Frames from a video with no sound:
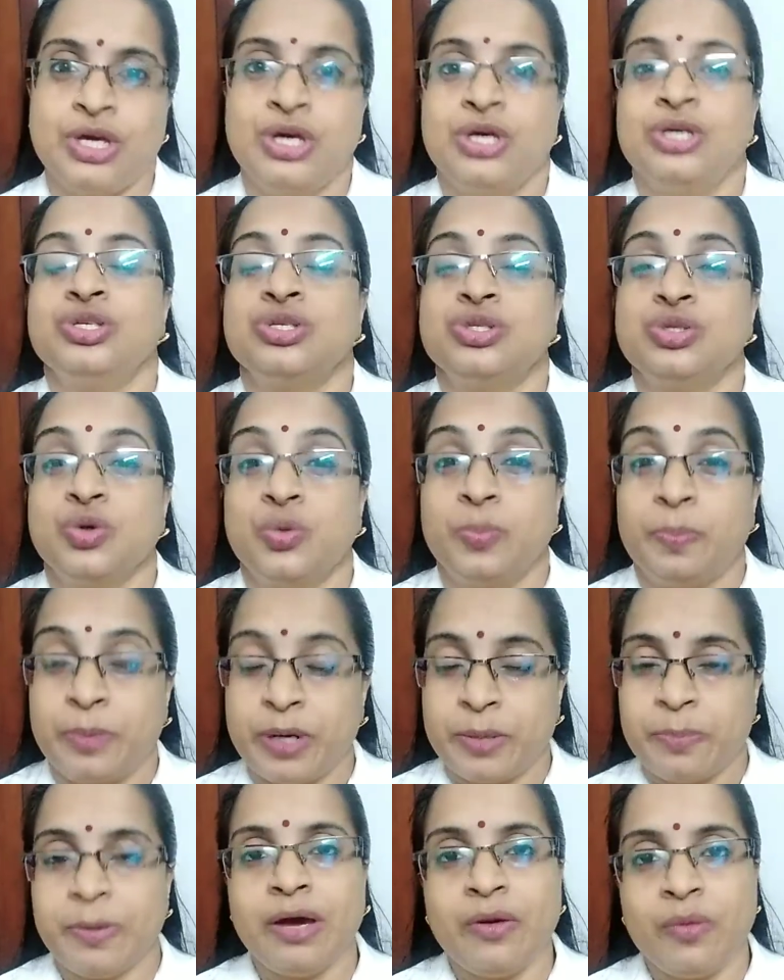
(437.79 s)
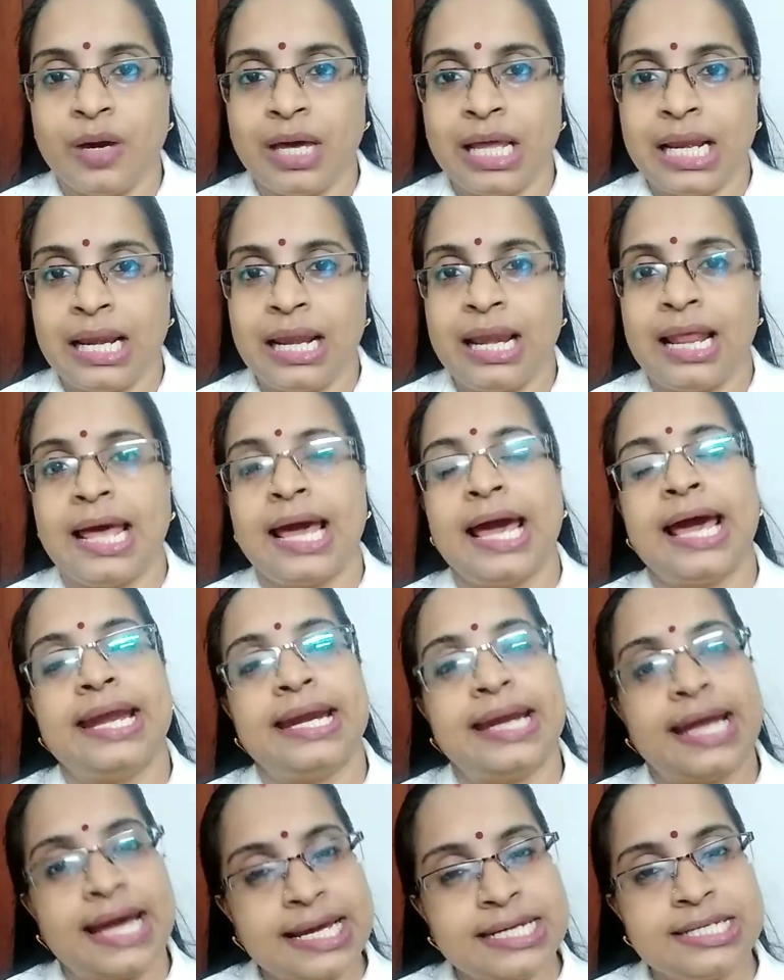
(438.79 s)
So prepare well and
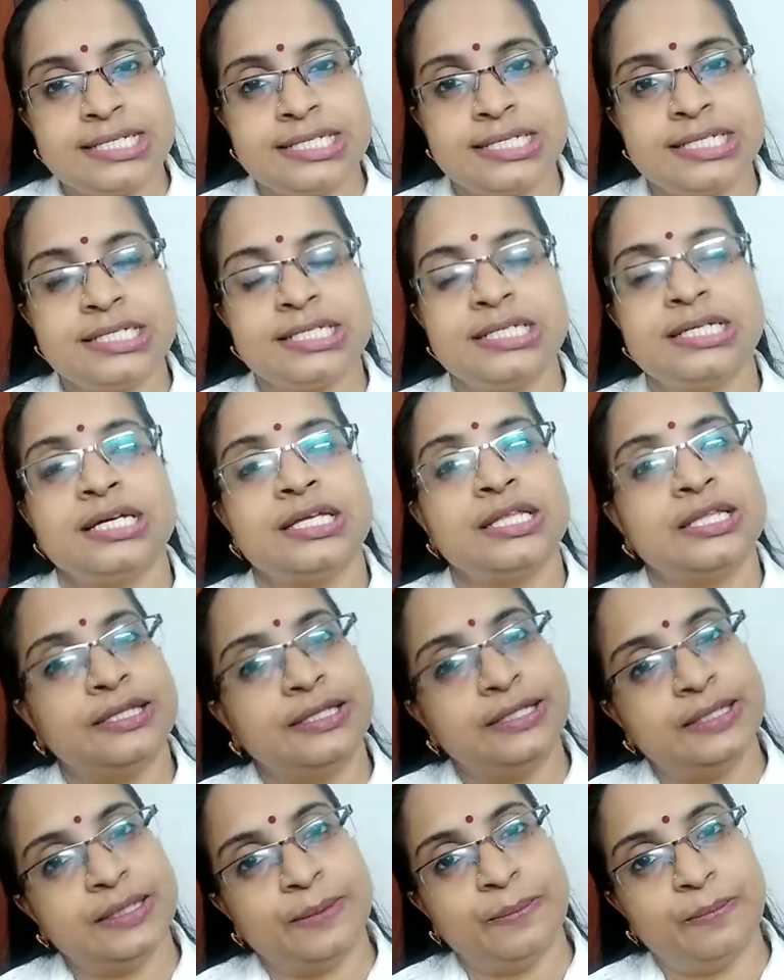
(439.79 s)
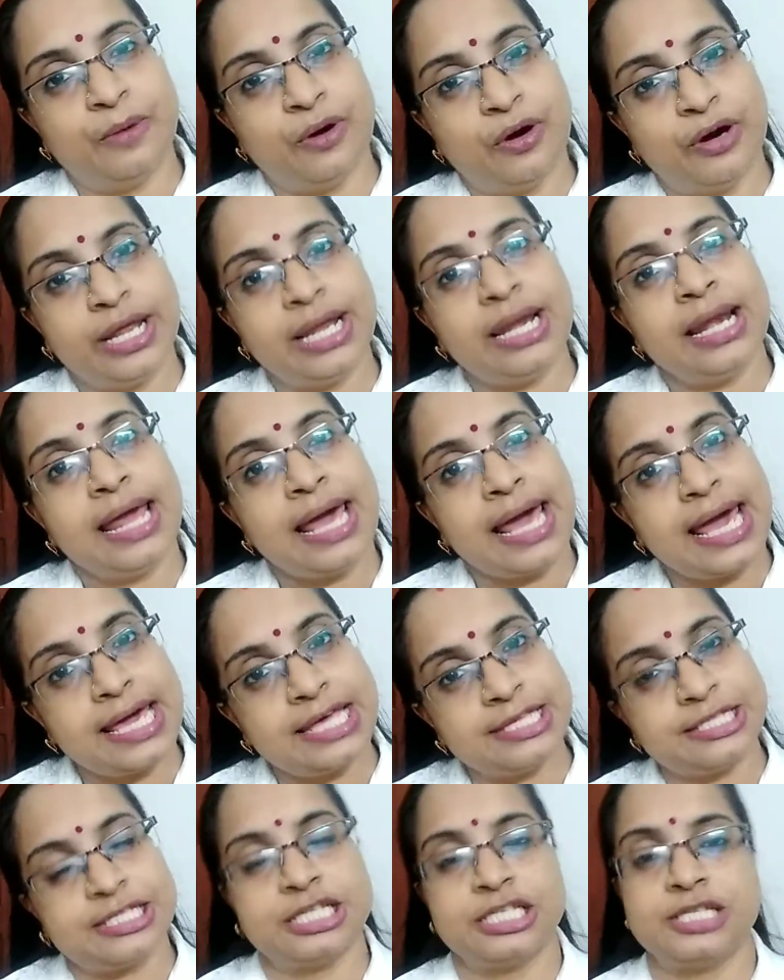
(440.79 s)
attend the model
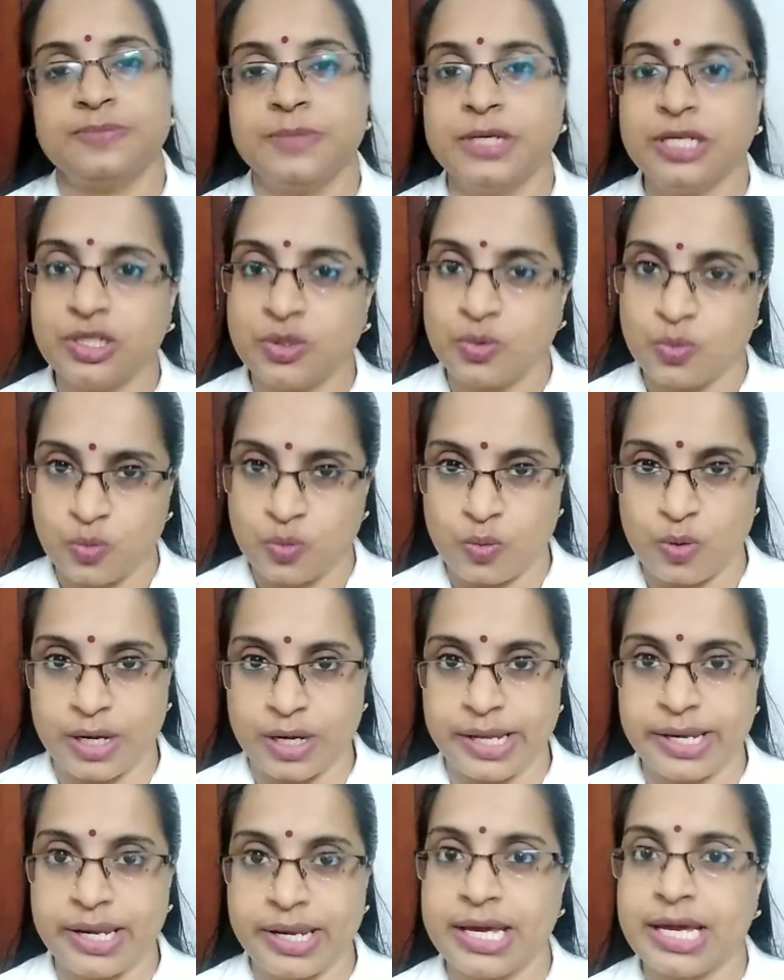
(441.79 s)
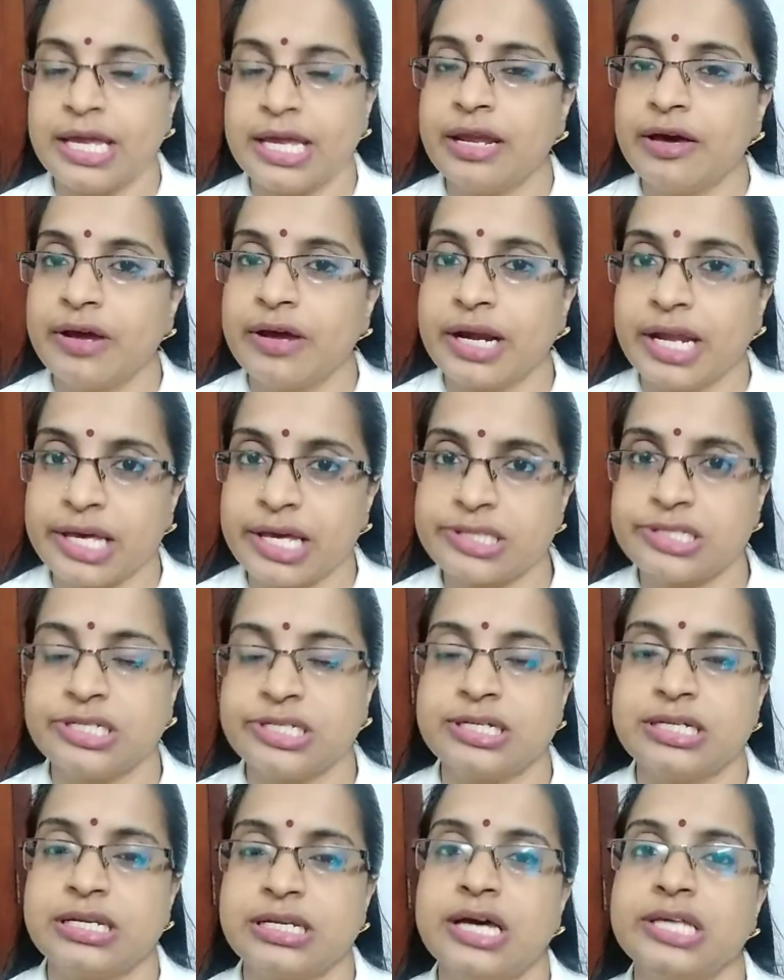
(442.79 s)
assessment 1. In our next
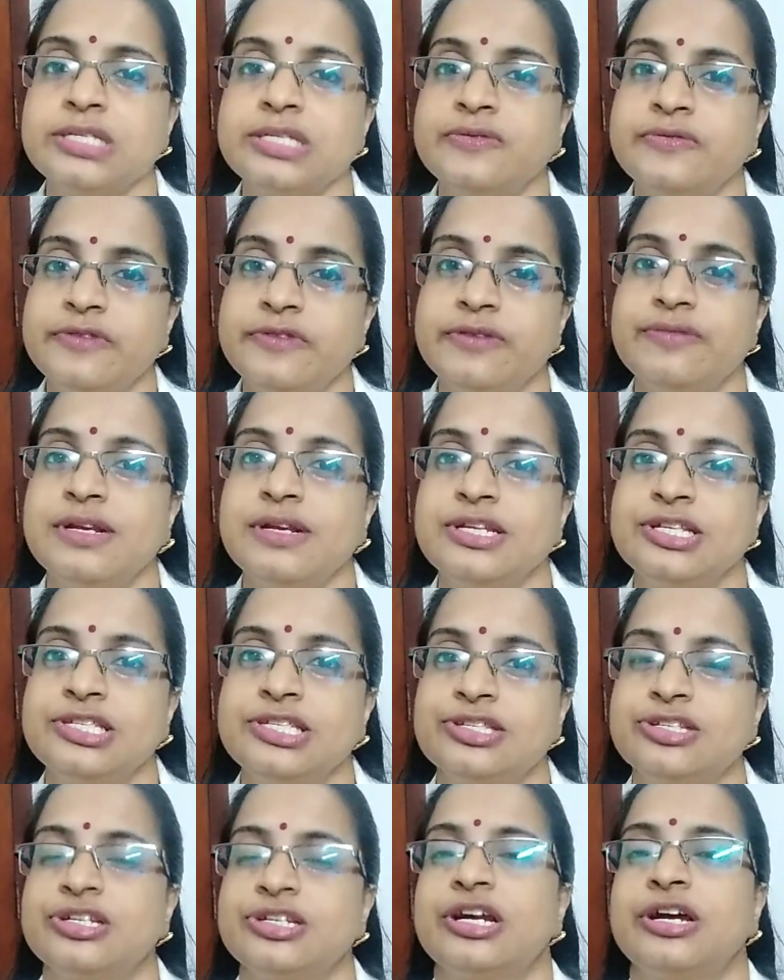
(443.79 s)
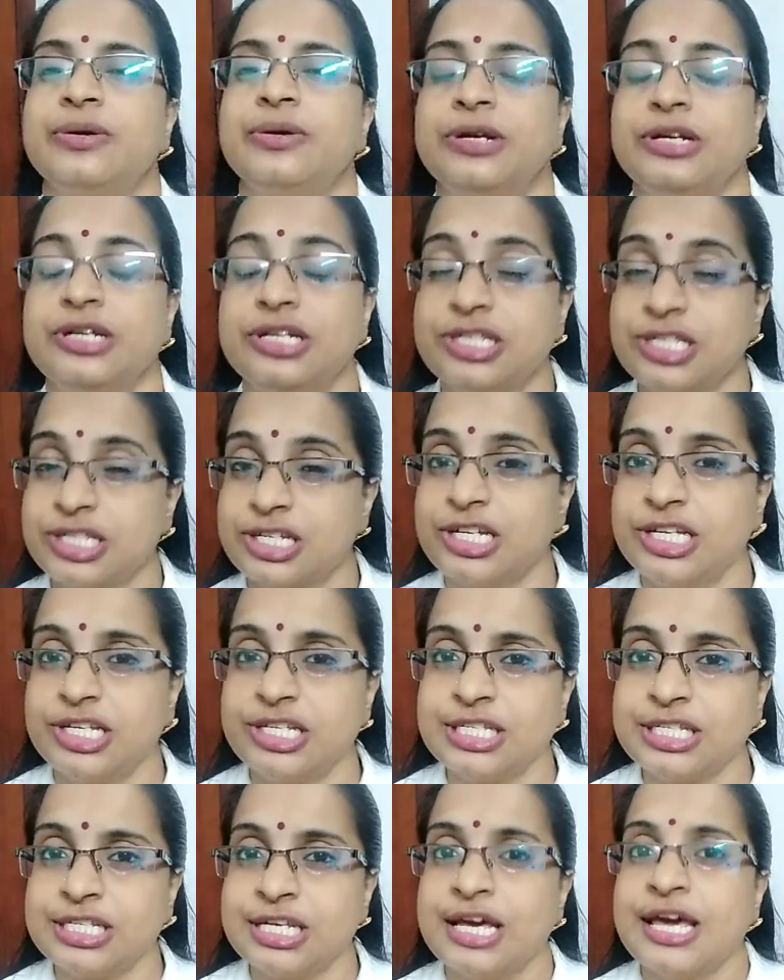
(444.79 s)
class, we will
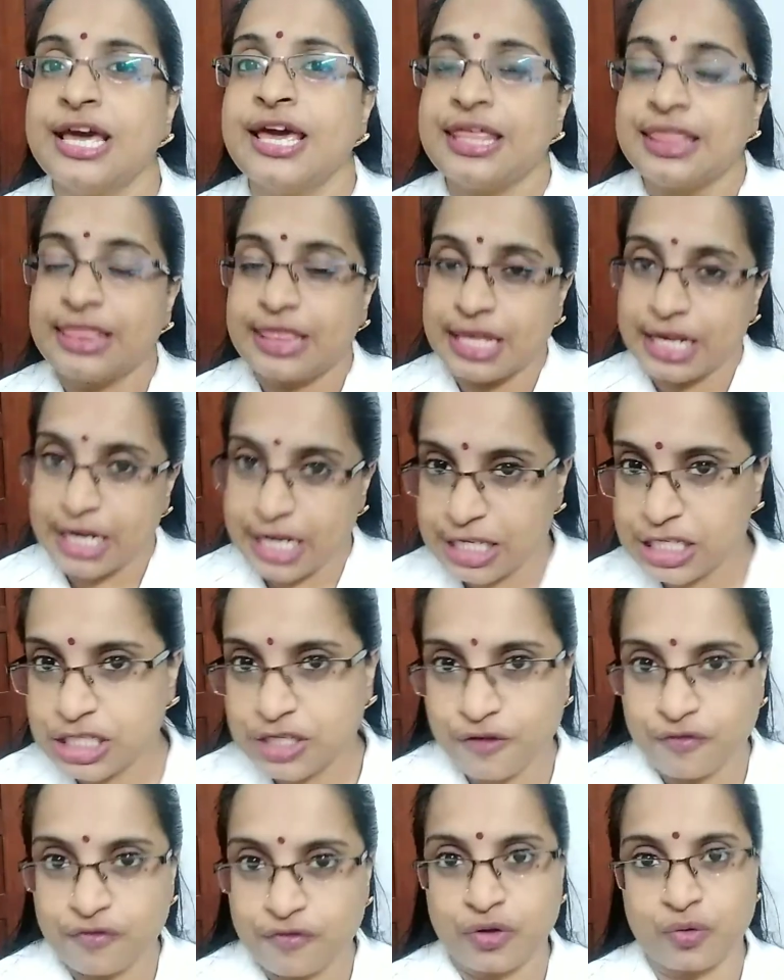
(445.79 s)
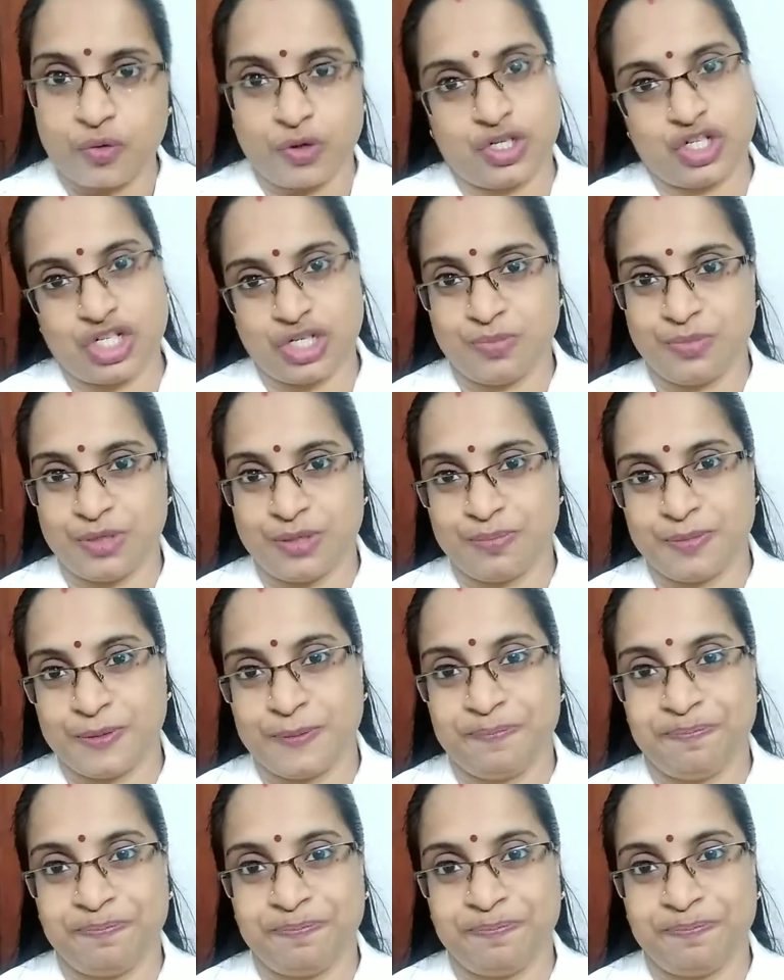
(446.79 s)
discuss the rest of the question paper.